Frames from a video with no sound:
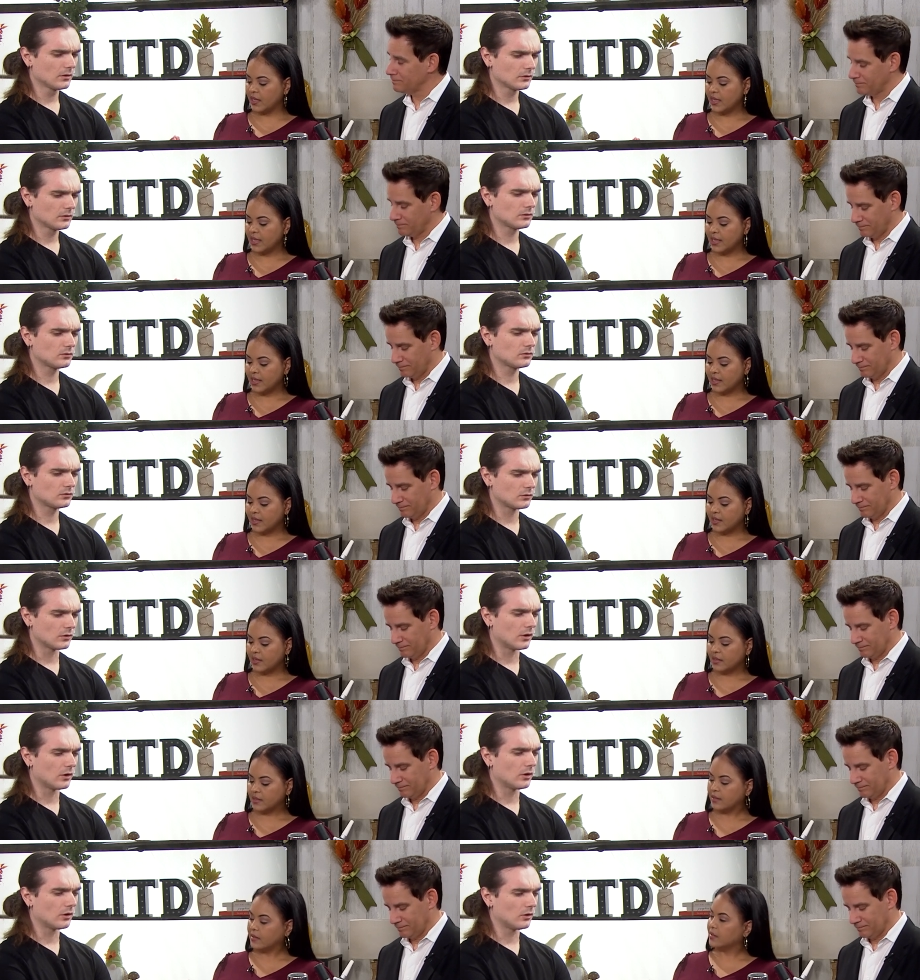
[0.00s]

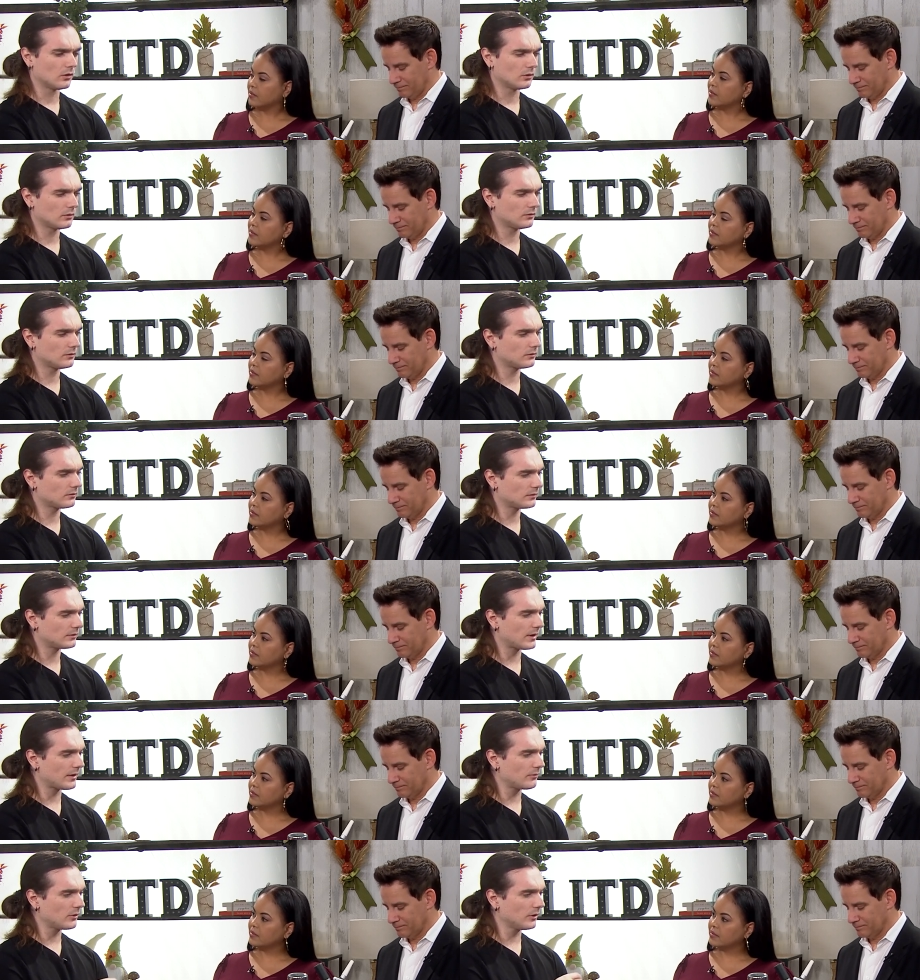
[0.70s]
Speaker 1: So
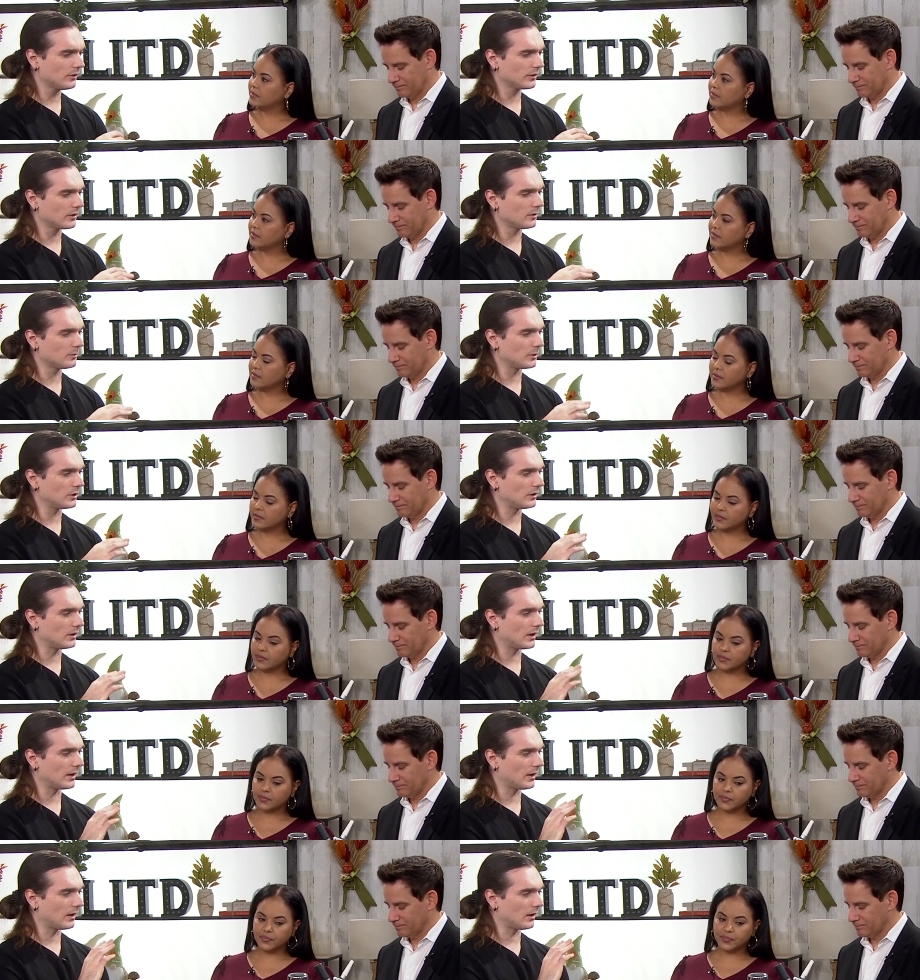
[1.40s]
definitely going to
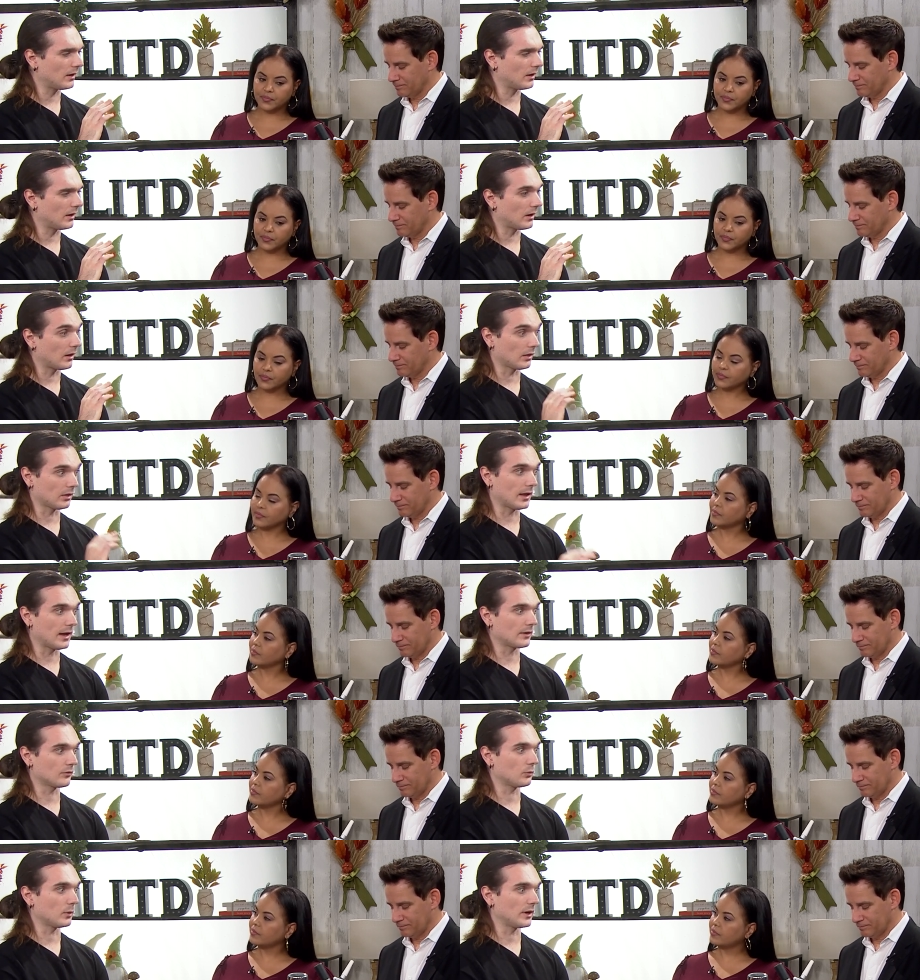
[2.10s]
be uh, a
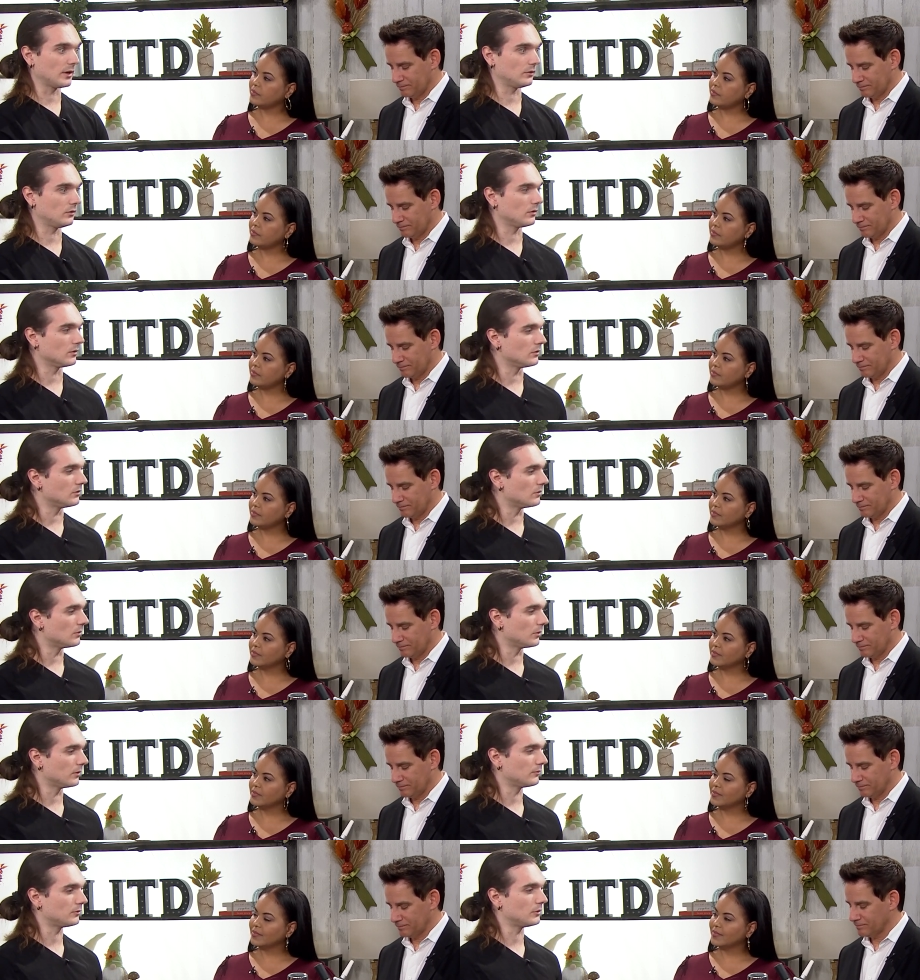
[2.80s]
lot of ways you can
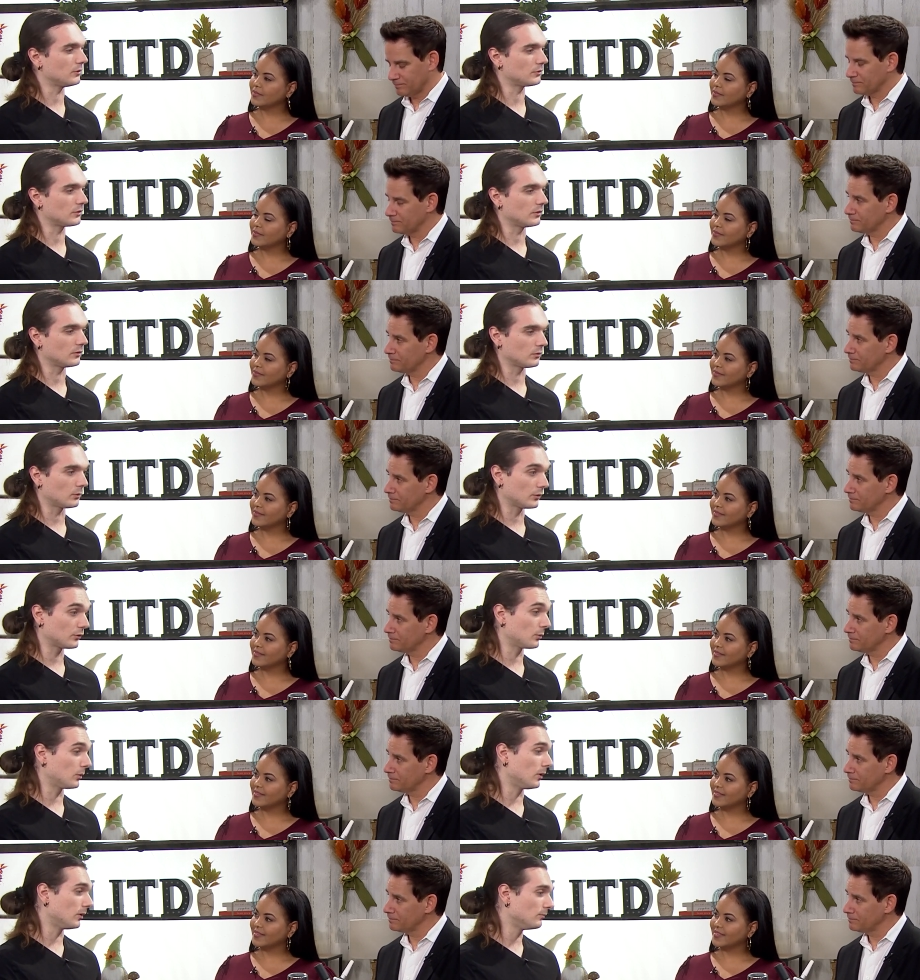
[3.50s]
do infusions,
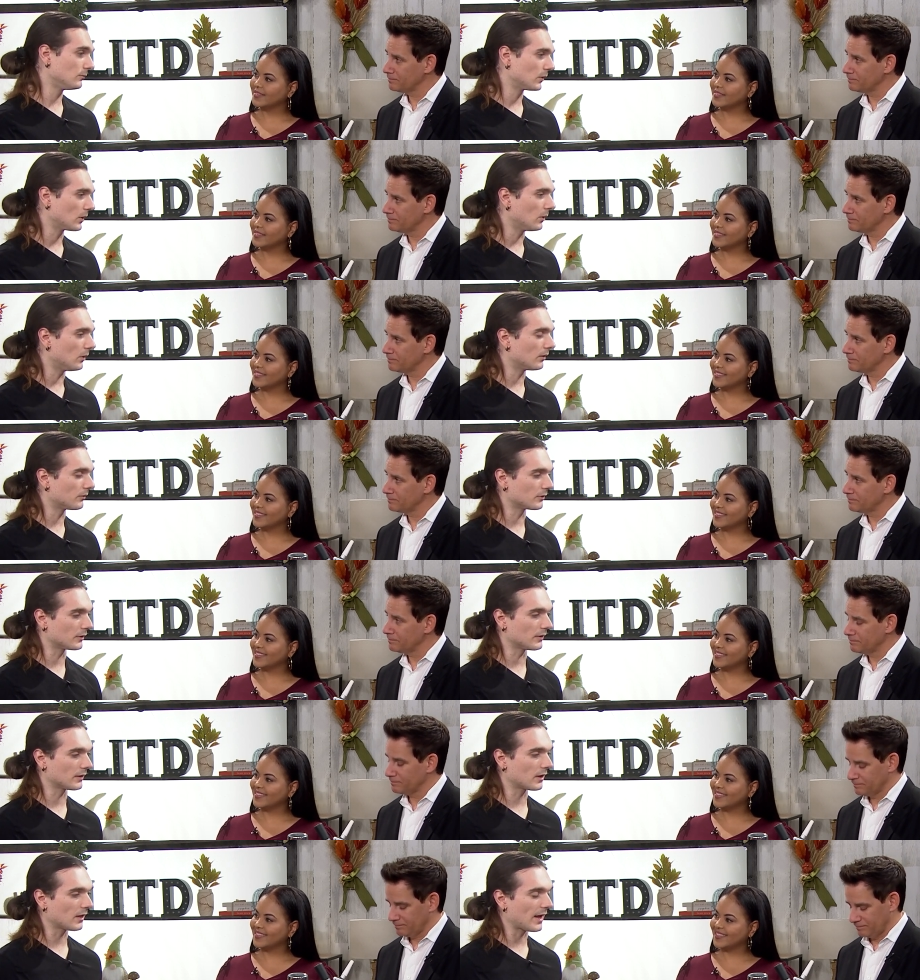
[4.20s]
which we'll go
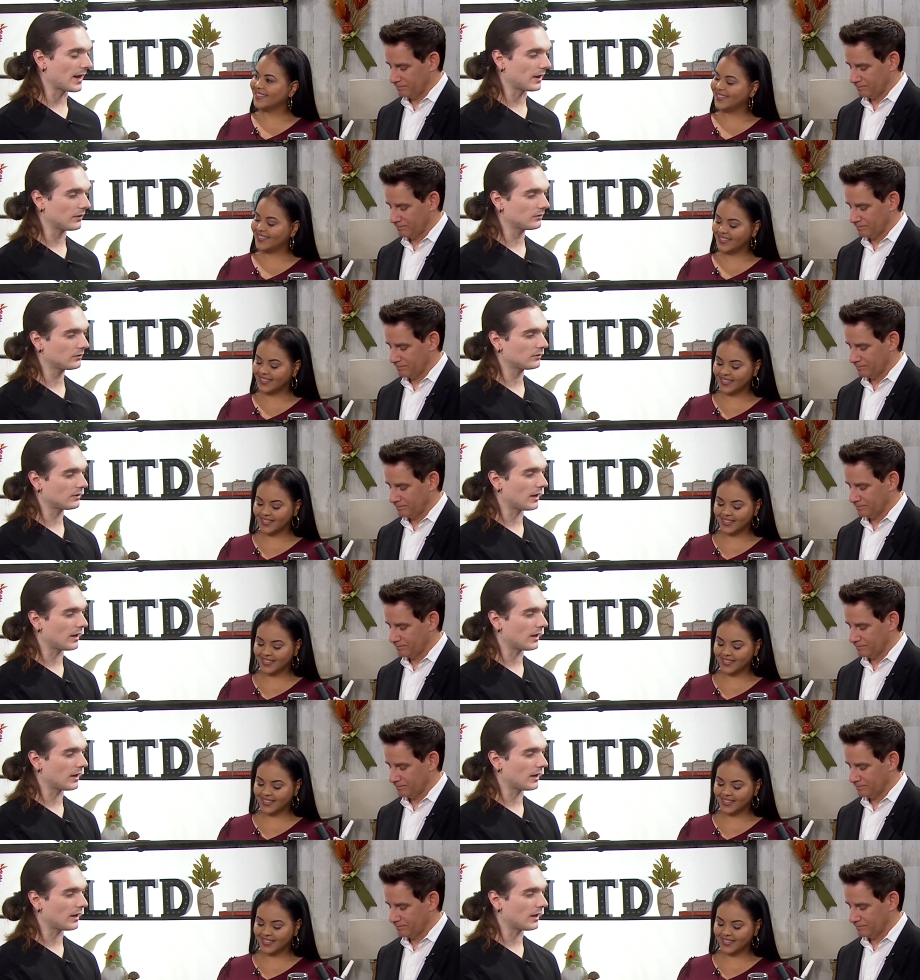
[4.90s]
over in the class. Mm